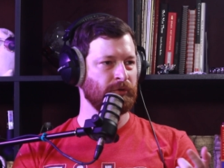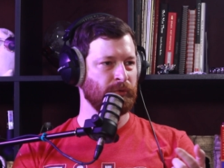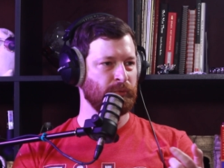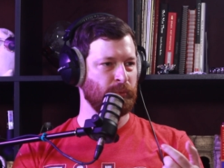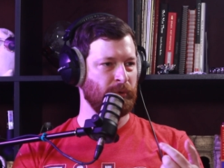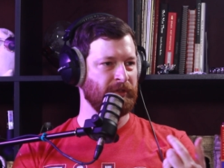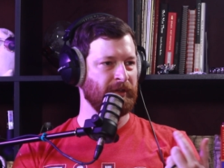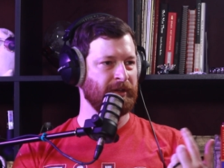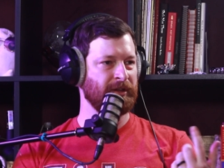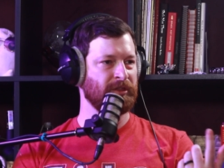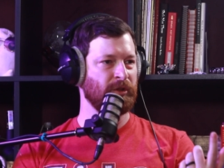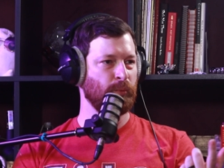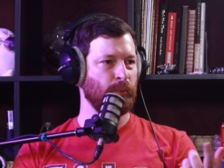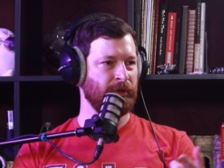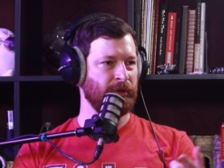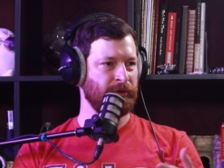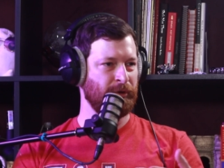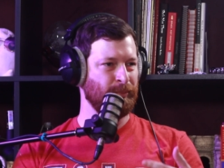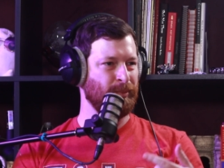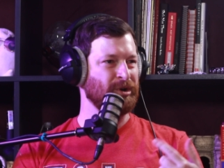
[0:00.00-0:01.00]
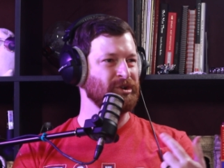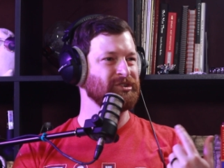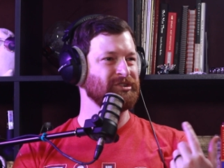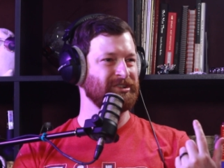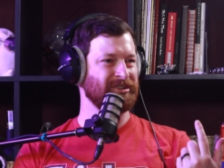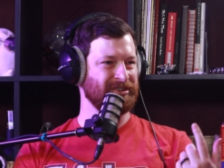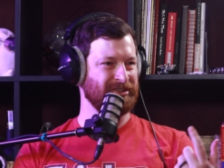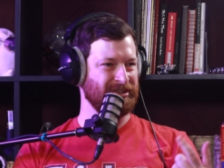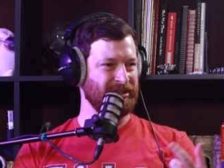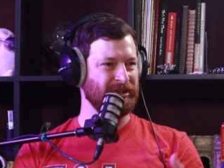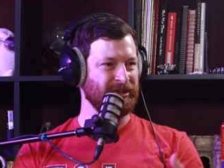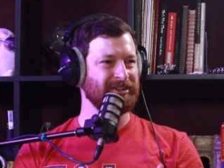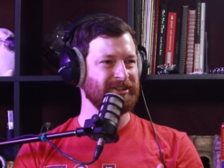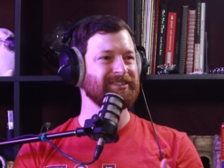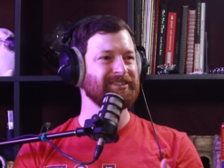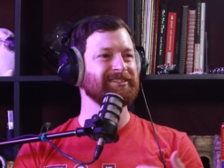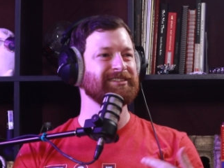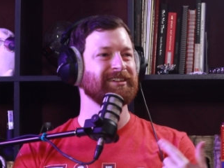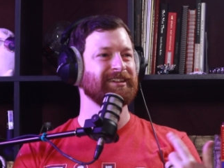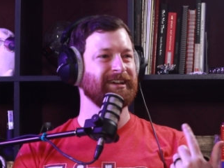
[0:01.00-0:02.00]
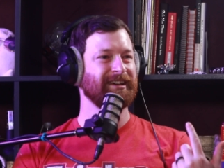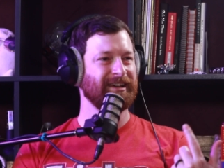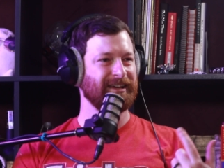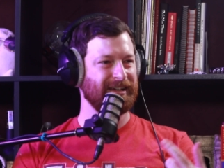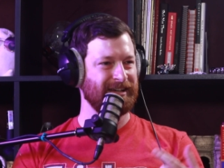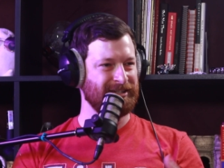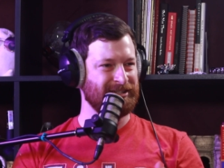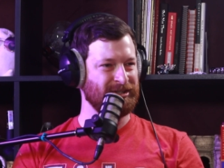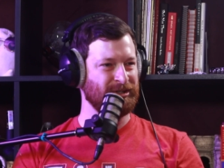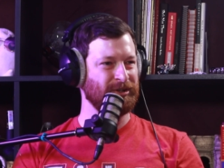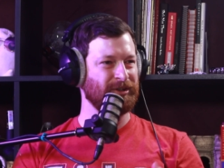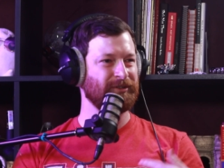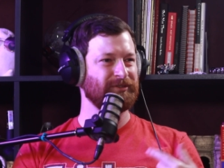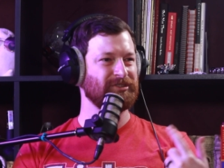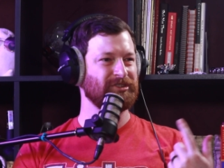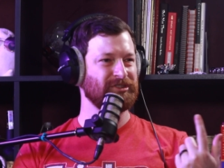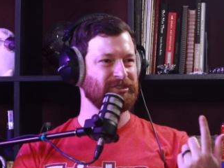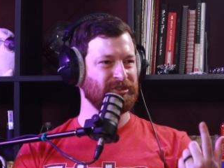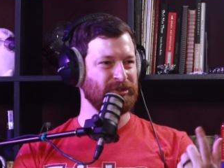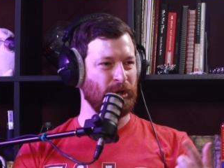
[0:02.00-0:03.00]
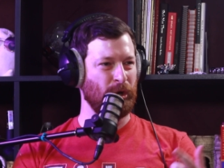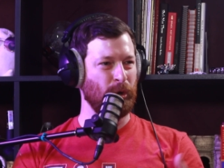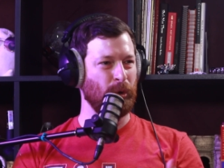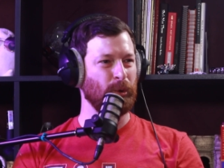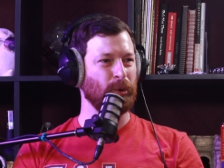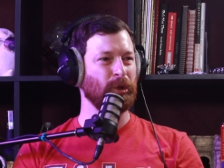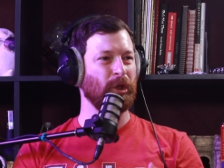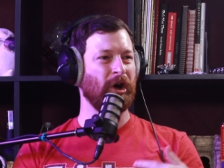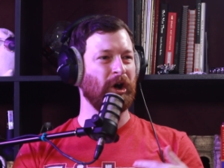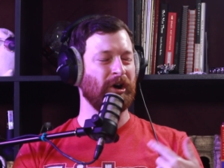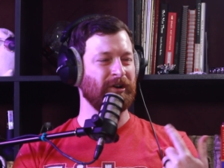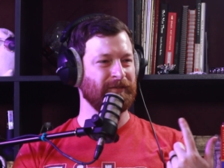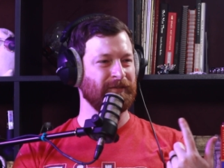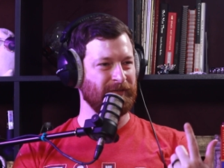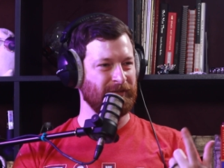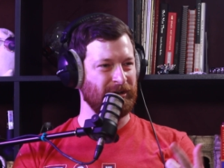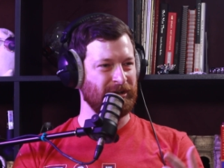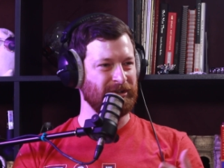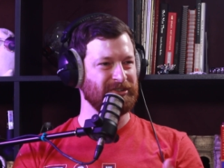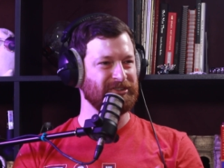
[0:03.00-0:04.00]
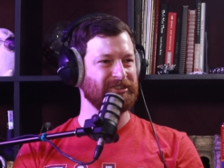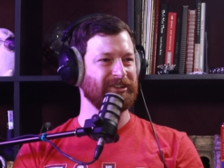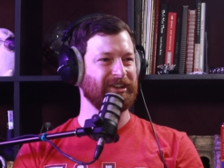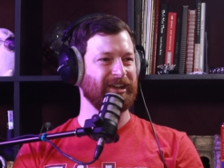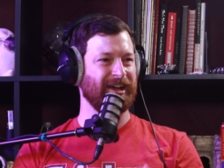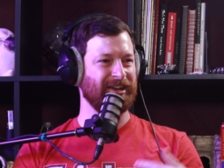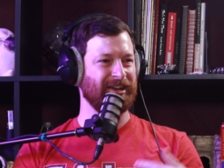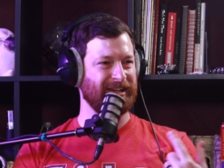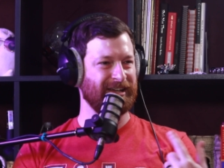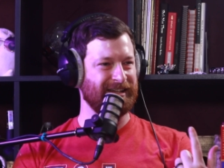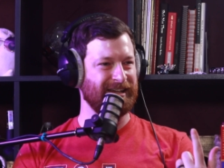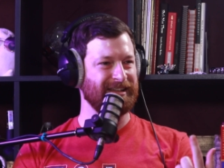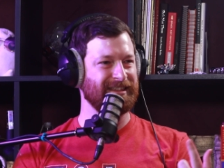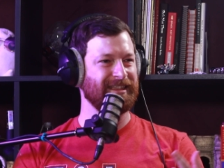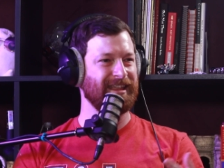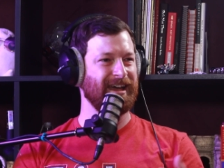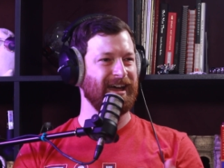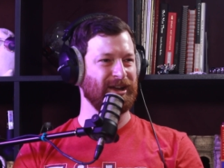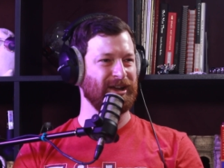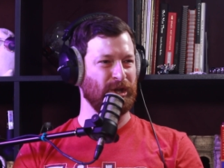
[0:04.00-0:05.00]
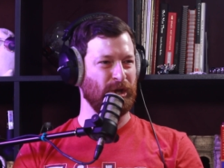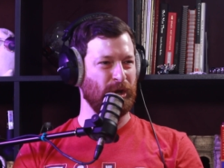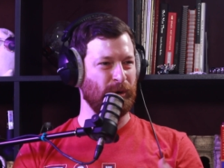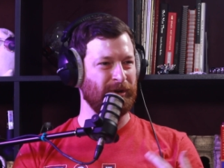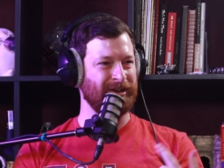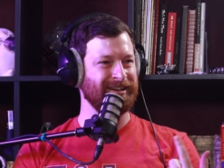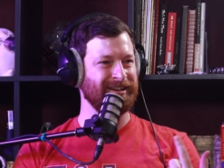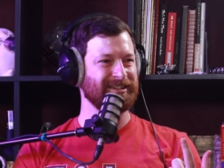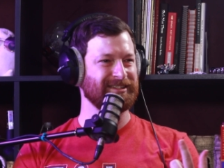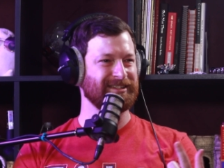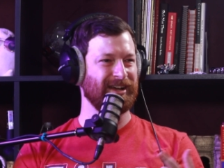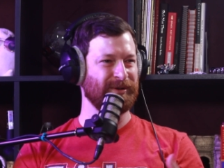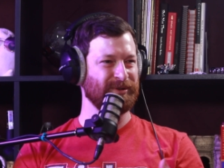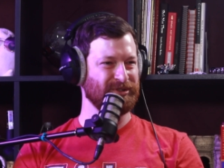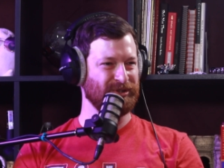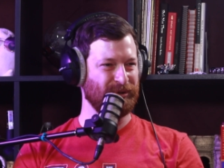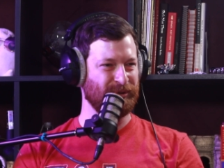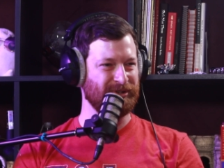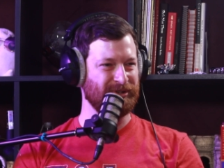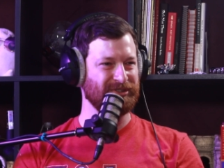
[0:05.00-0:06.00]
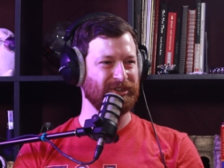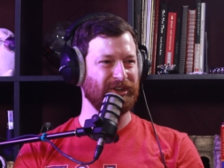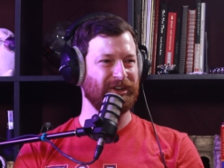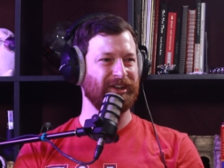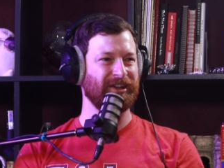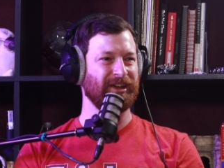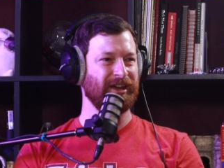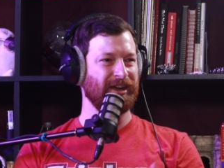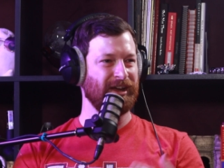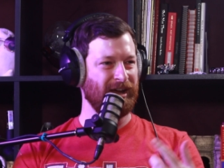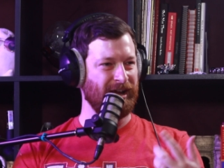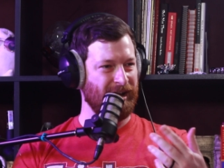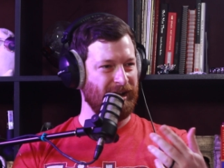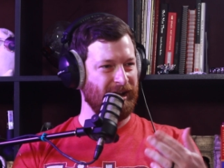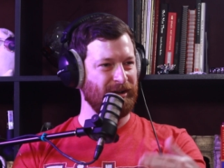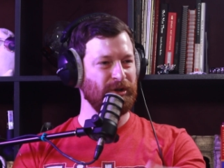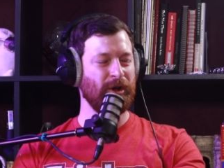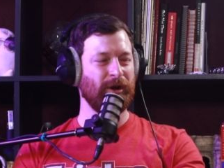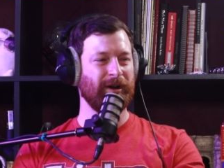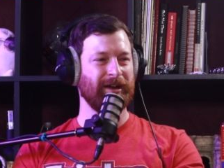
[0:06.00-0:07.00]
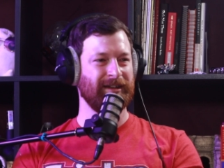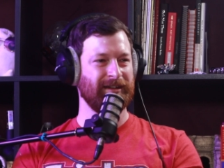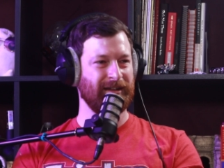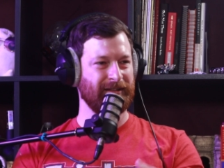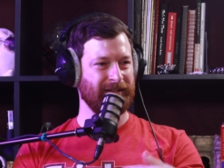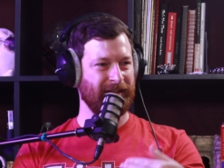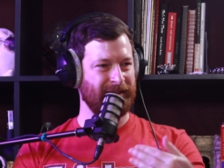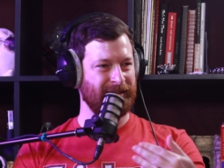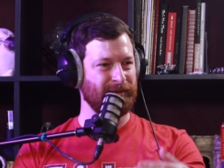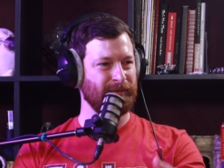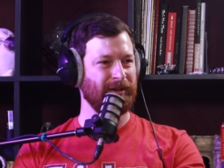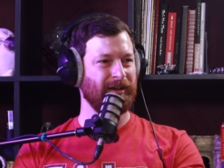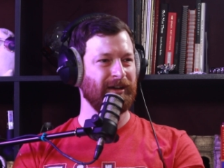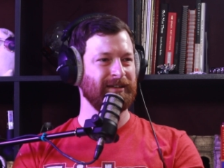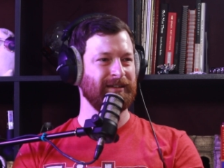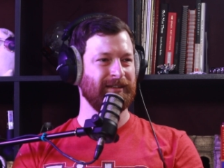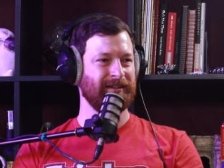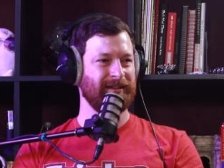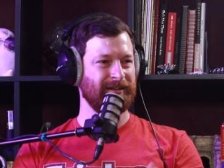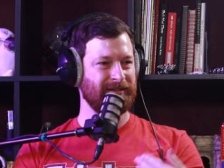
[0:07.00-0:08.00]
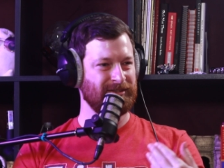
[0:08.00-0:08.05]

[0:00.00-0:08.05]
with like the William Marston series. It took so long for us to kind of get that going because I was always like, no, I need to like I need to